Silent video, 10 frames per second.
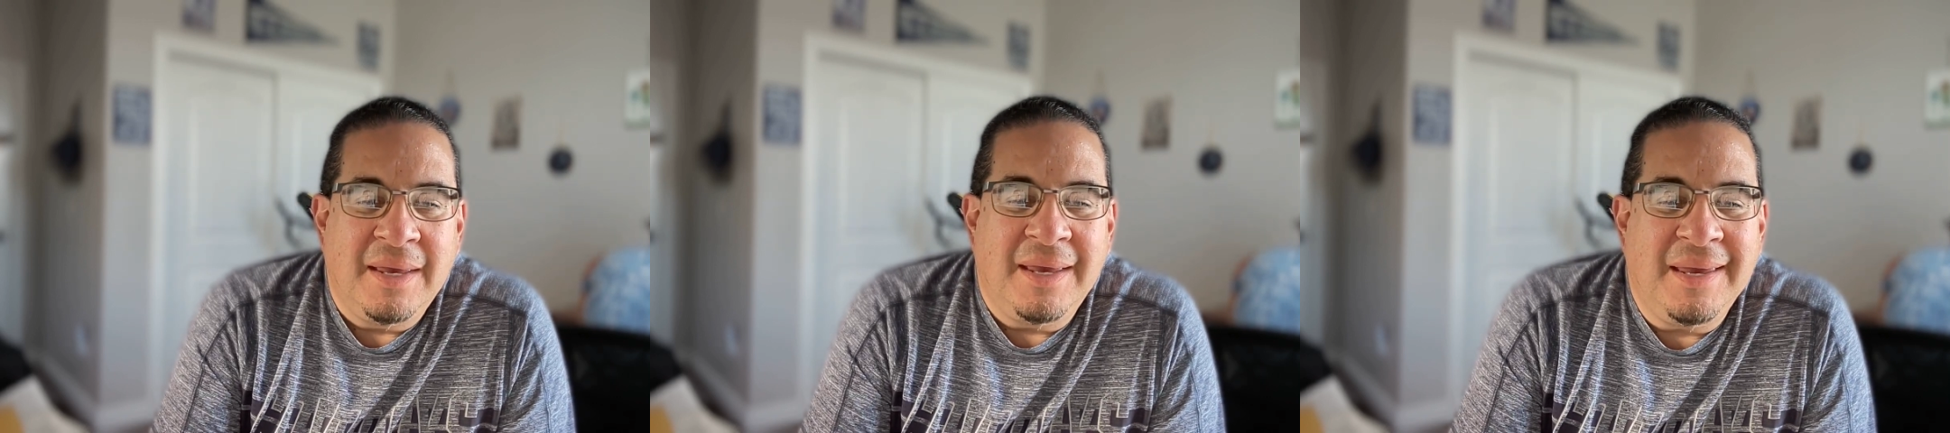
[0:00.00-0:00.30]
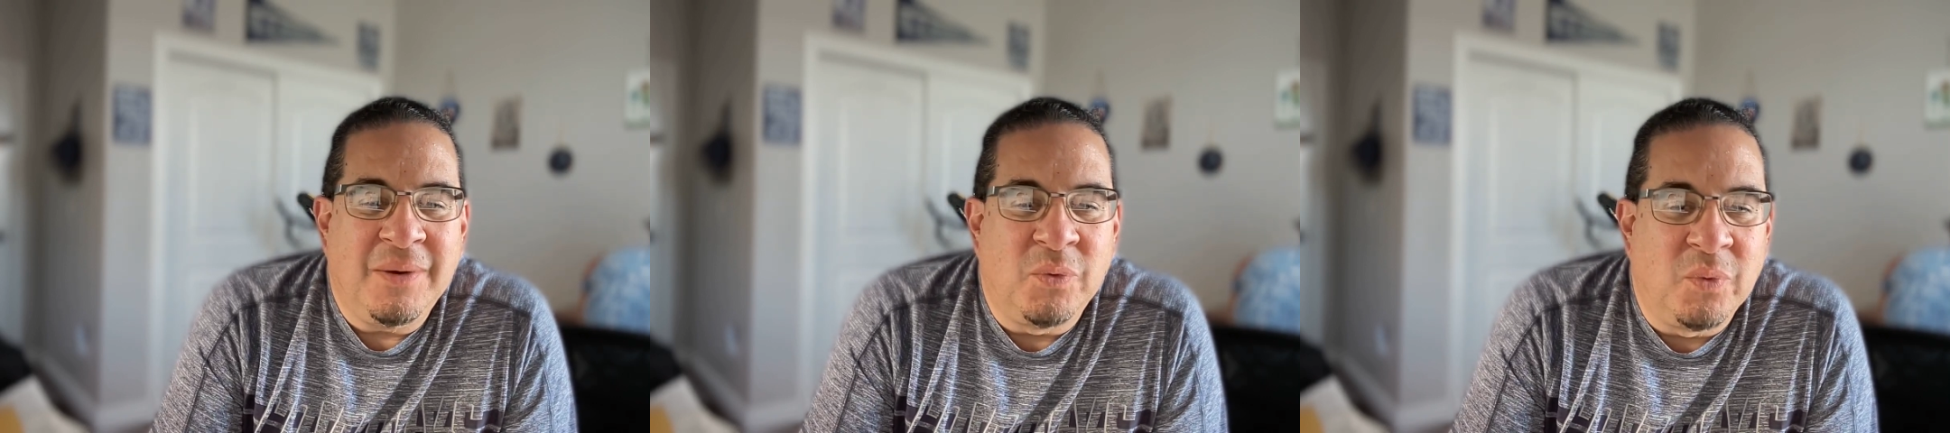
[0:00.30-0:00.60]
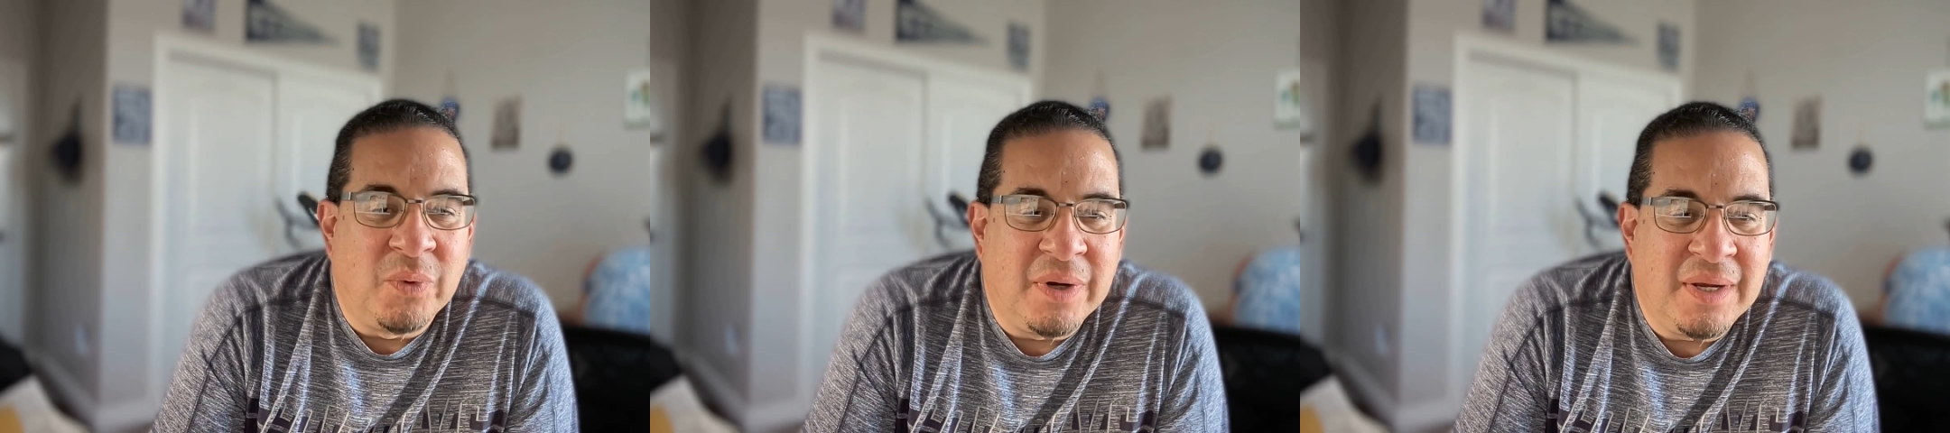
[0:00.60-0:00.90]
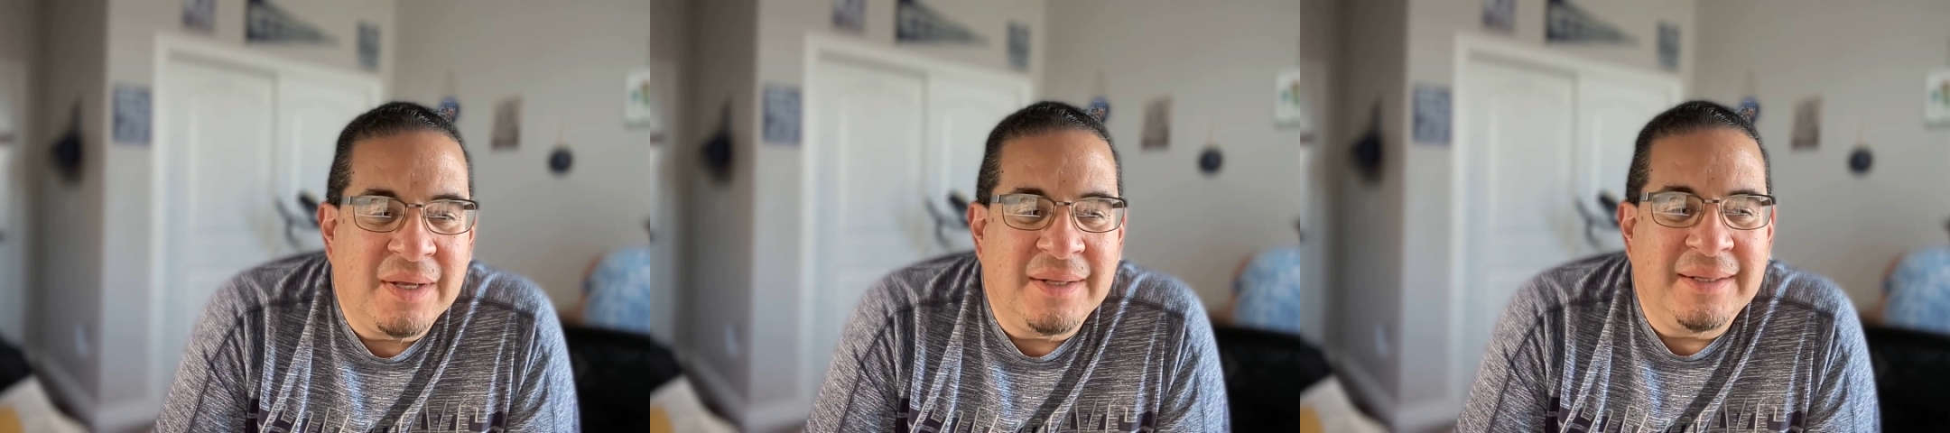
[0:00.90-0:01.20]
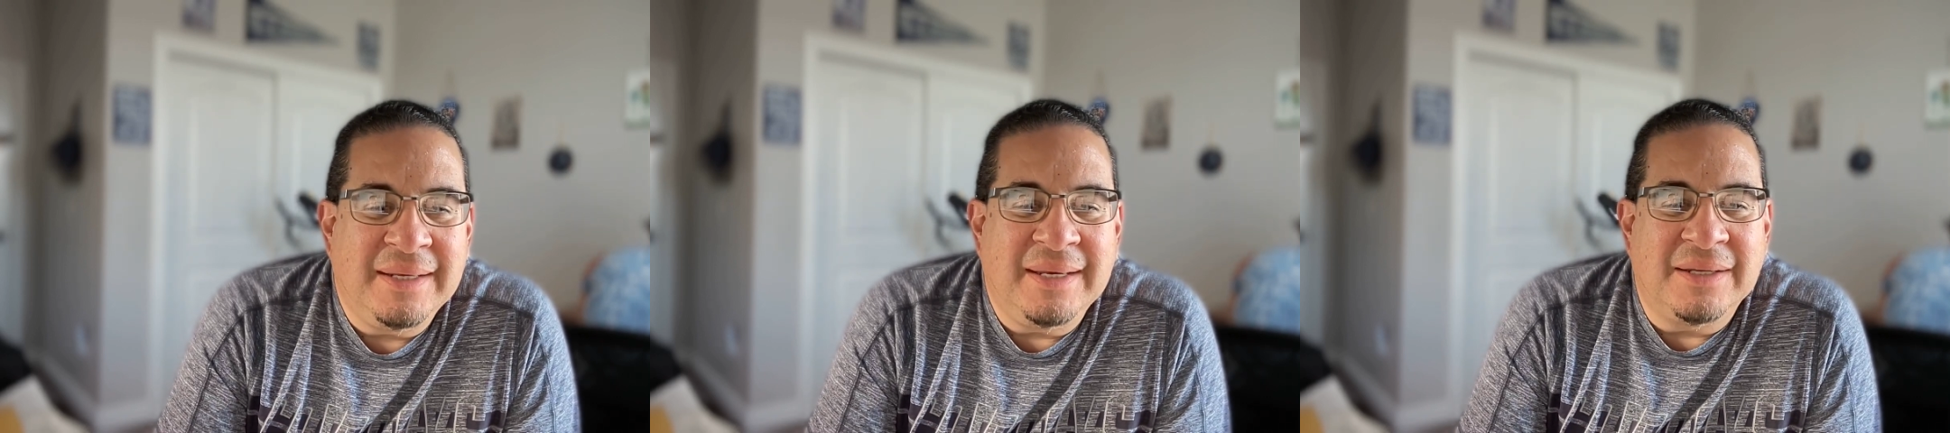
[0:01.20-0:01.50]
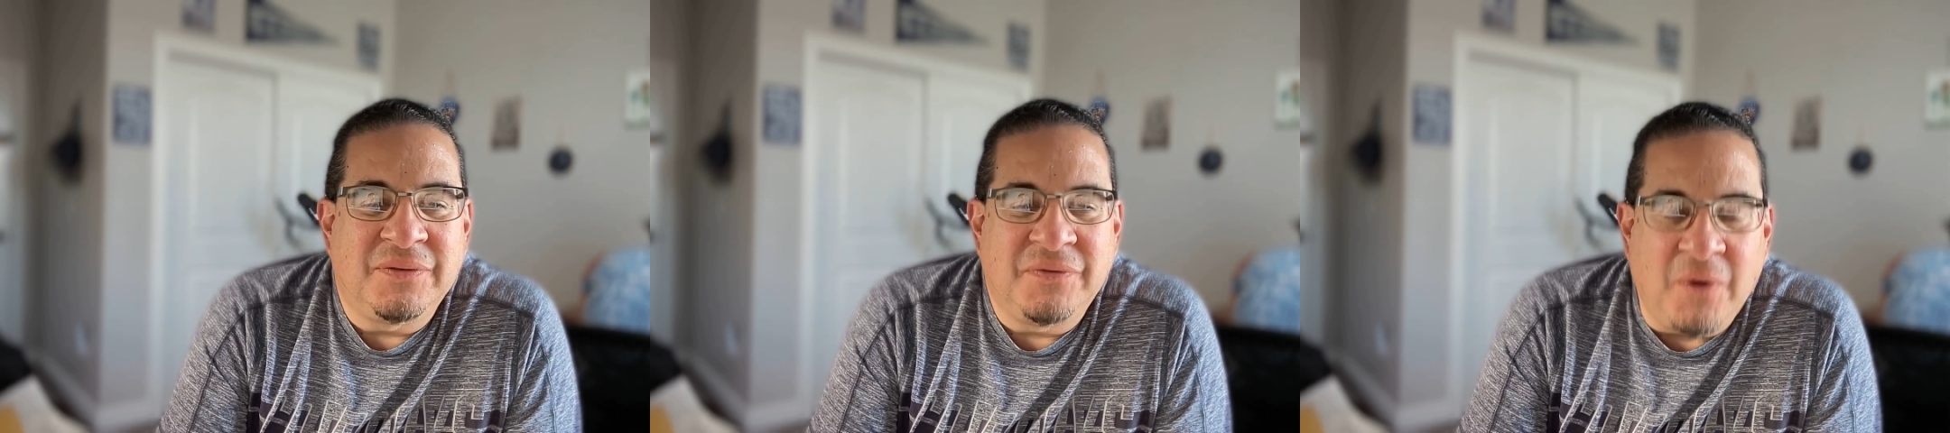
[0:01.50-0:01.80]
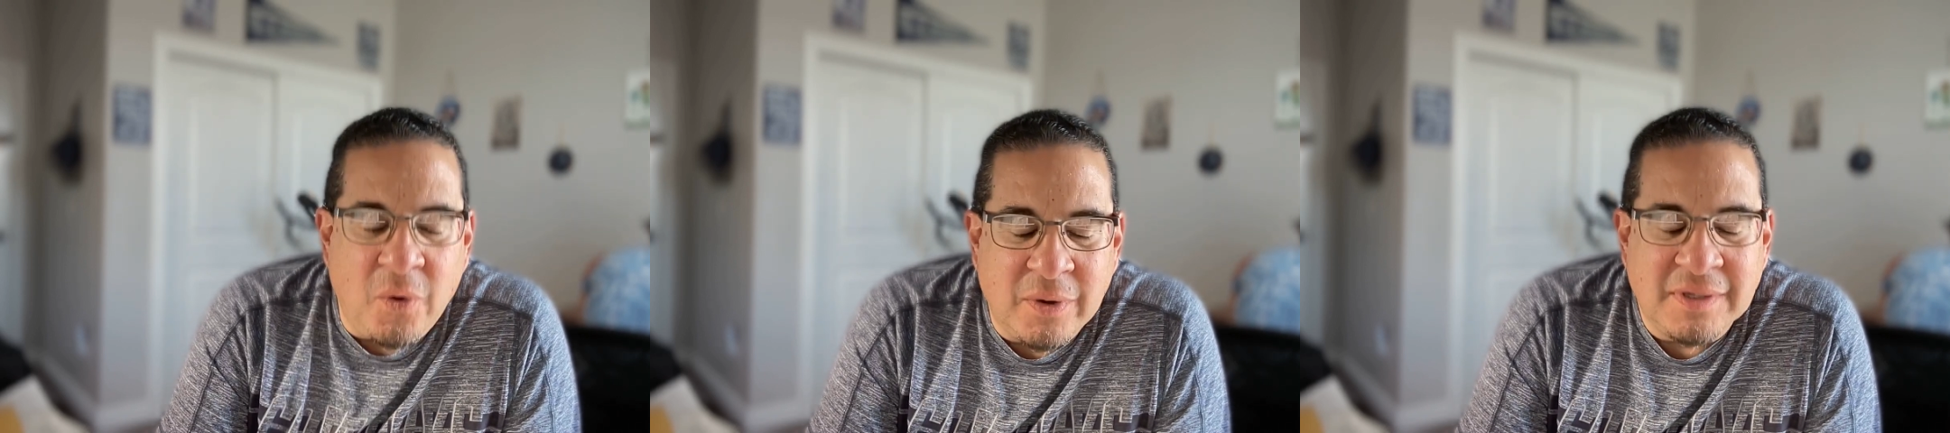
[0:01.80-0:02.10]
He really is
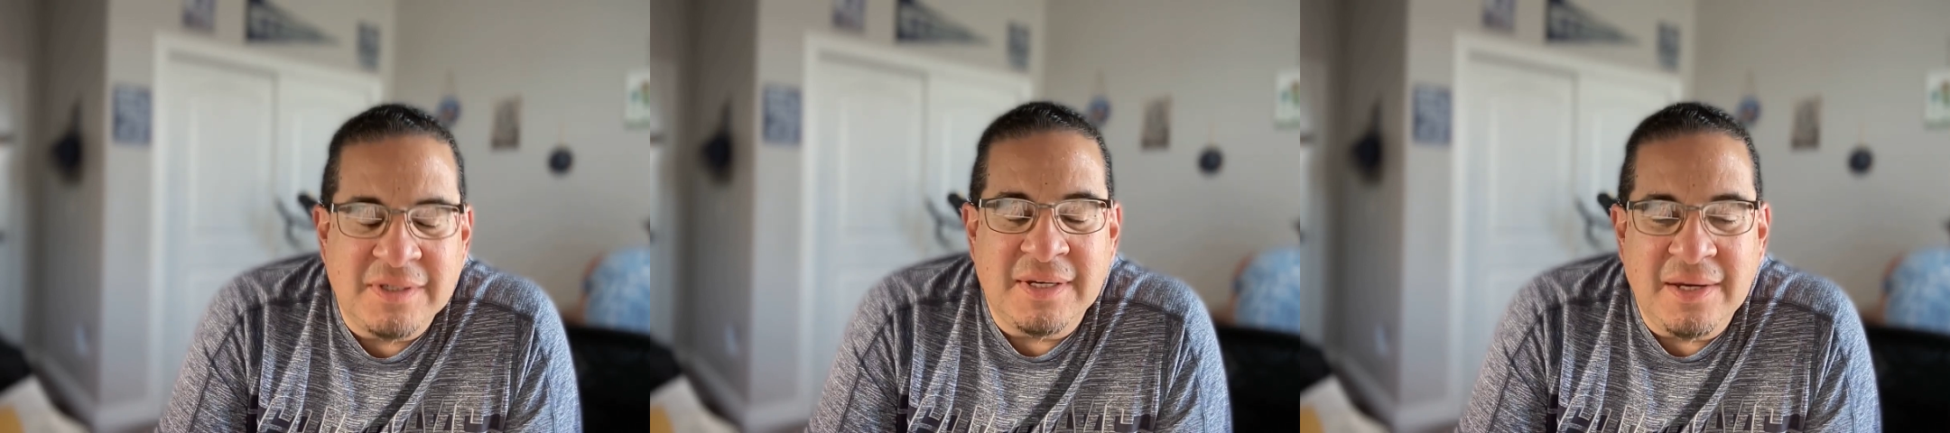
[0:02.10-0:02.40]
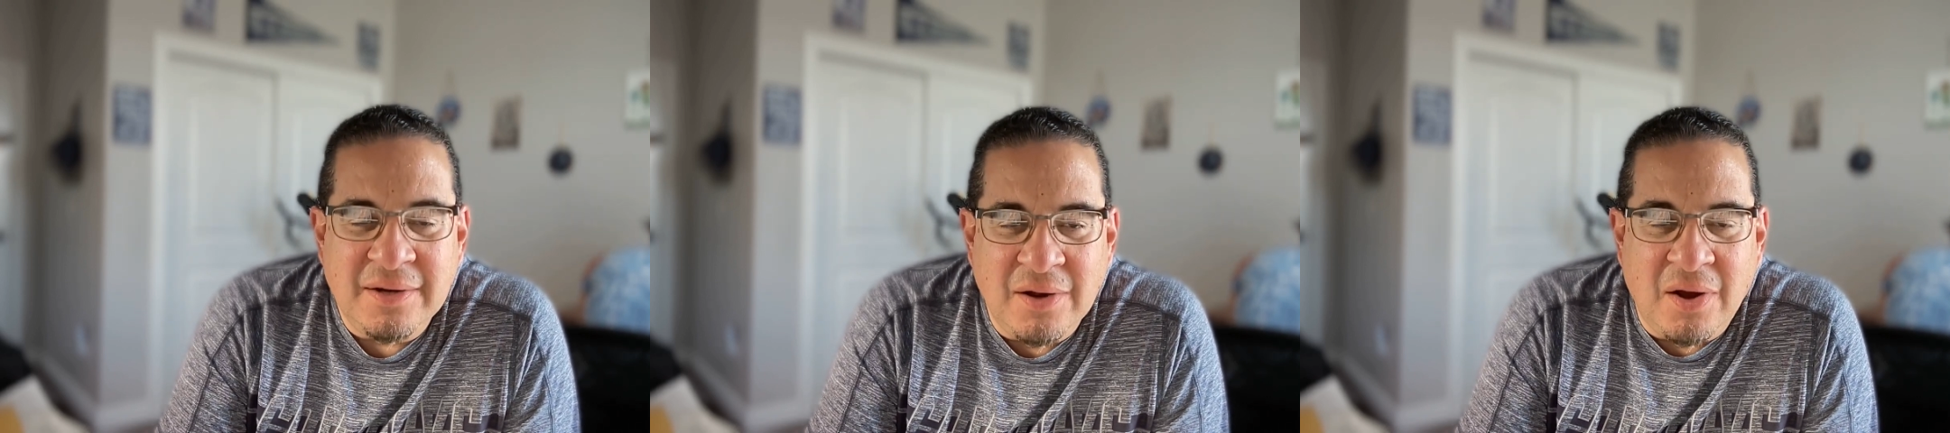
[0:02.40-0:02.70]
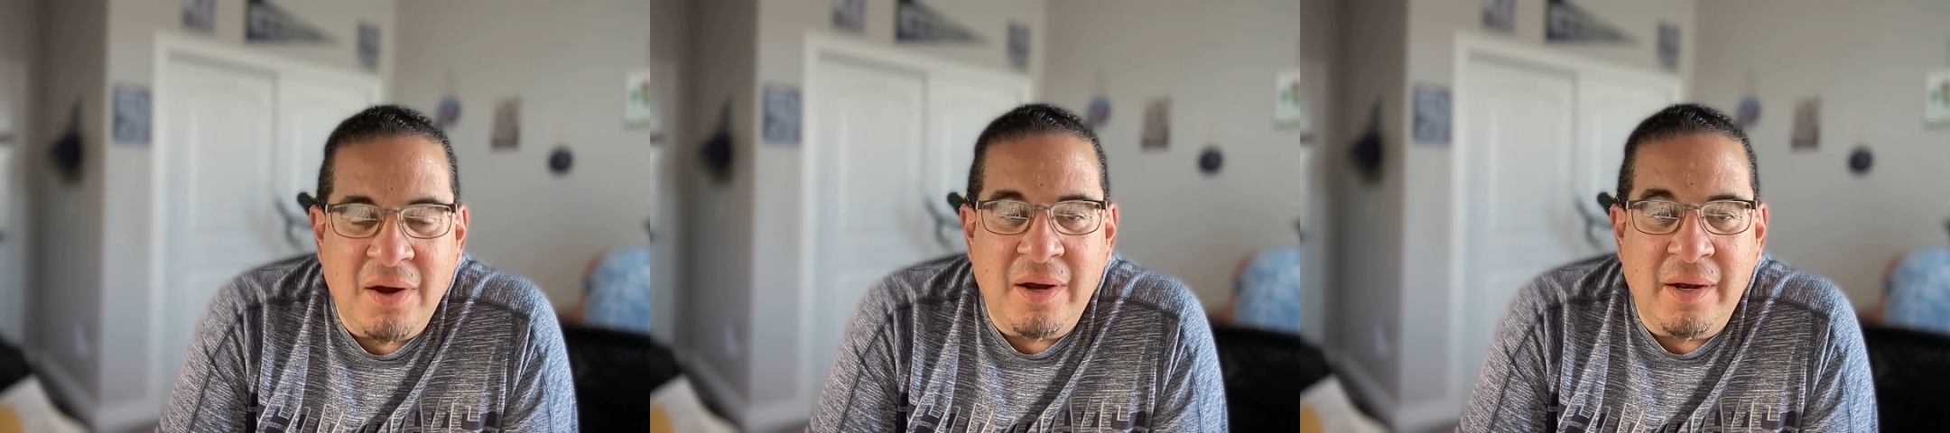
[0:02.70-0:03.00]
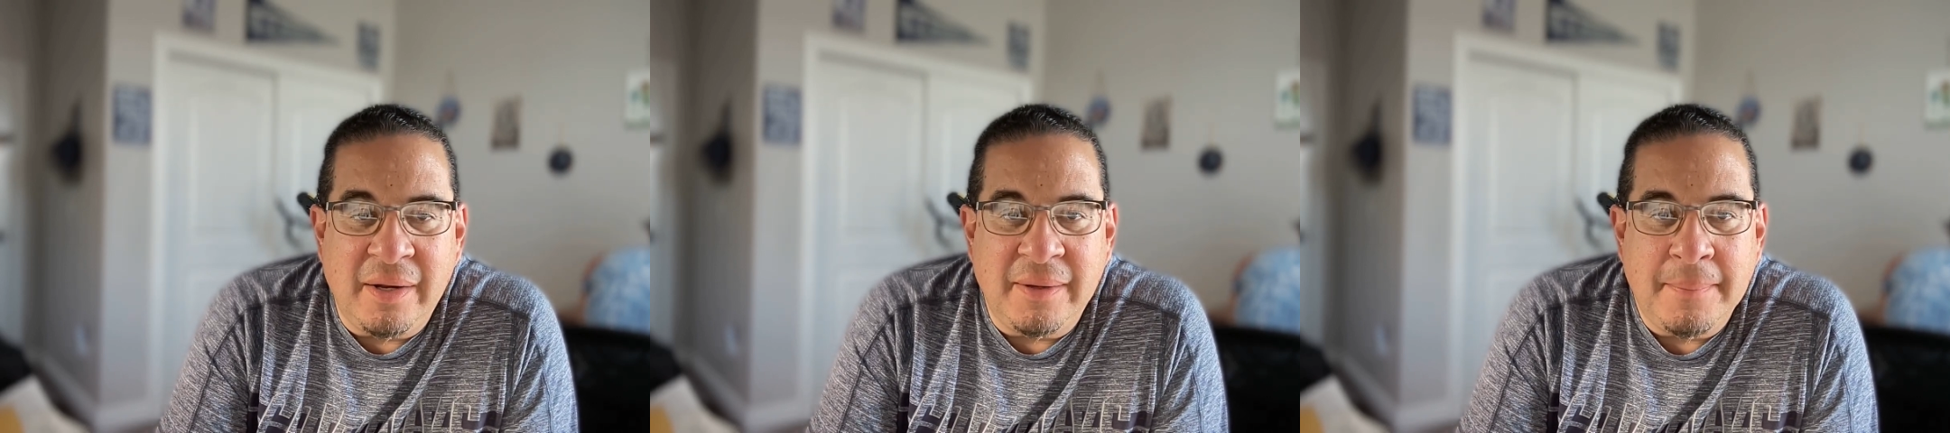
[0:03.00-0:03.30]
focusing on